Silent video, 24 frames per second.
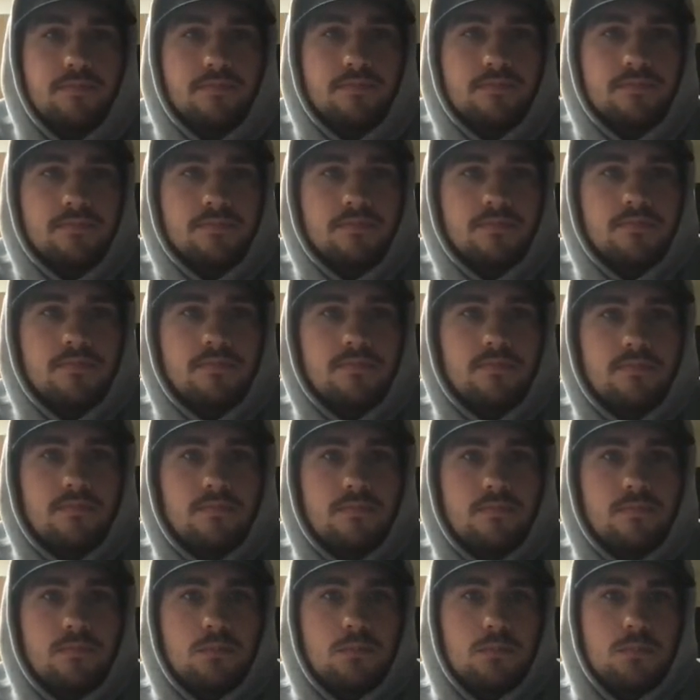
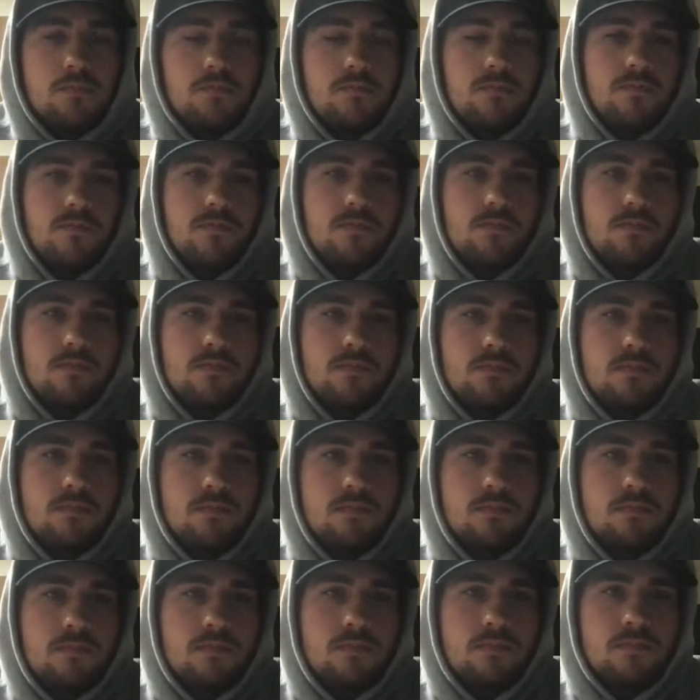
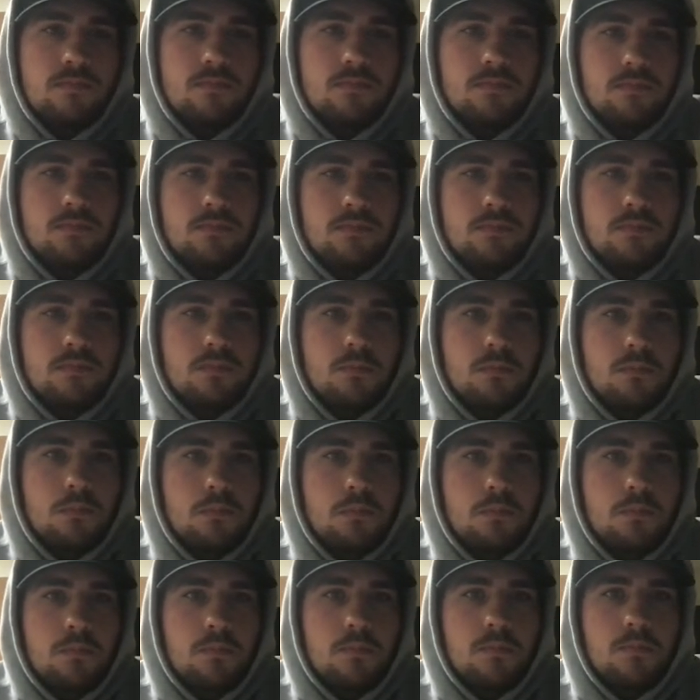
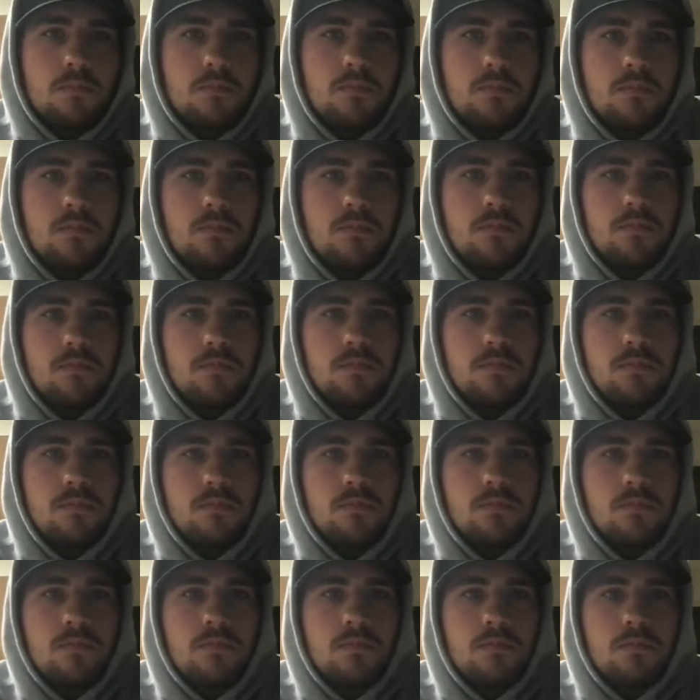
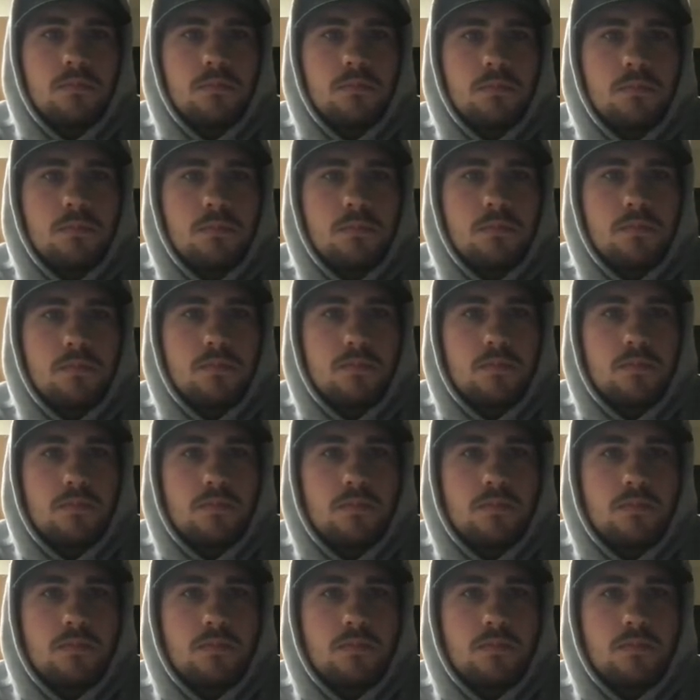[no speech]